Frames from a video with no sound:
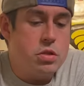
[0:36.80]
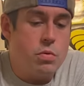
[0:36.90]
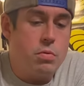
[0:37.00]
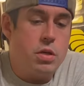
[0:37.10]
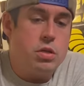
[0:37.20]
so
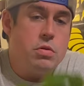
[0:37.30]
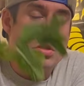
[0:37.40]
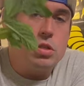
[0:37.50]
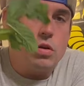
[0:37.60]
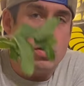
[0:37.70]
what we're going to do
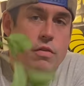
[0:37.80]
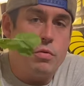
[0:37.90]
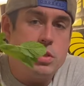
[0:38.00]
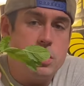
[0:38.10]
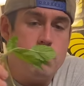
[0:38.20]
is start off
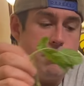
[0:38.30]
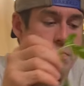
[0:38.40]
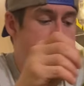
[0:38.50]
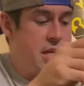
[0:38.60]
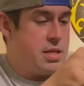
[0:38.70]
with some
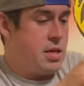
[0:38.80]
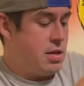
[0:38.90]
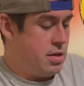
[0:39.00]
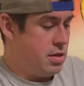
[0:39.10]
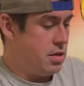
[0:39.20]
mint.
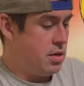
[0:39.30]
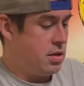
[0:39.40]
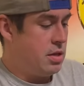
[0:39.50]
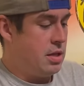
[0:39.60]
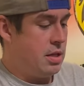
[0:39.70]

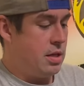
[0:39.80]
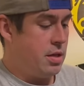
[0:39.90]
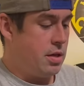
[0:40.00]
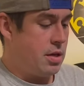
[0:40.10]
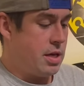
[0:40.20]

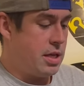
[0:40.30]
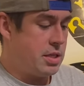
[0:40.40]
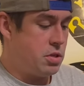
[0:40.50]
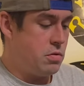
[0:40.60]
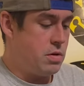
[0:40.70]
I like
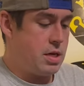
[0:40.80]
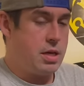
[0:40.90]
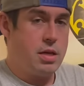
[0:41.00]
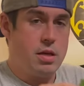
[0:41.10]
to uh,